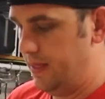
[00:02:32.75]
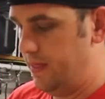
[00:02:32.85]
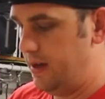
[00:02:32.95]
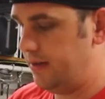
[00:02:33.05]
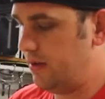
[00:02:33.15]

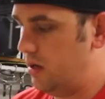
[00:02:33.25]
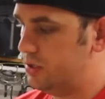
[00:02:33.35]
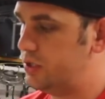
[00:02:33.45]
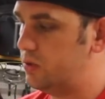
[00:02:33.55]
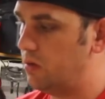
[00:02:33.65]
get this
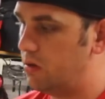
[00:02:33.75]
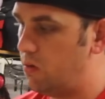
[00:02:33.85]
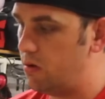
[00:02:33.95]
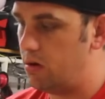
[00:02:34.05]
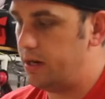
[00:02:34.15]
onto a
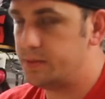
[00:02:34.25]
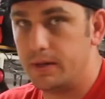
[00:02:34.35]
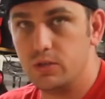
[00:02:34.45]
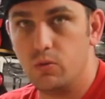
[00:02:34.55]
1/4 inch by